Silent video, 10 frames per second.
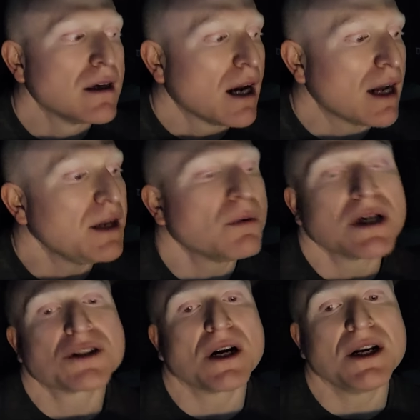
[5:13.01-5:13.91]
How do you want
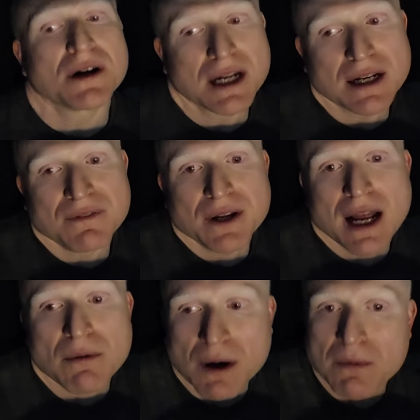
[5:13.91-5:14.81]
to train your kid if you
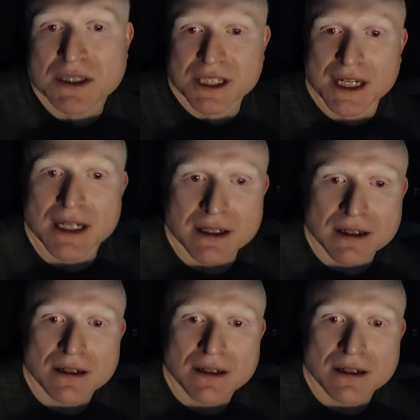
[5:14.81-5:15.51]
can't run with your kid?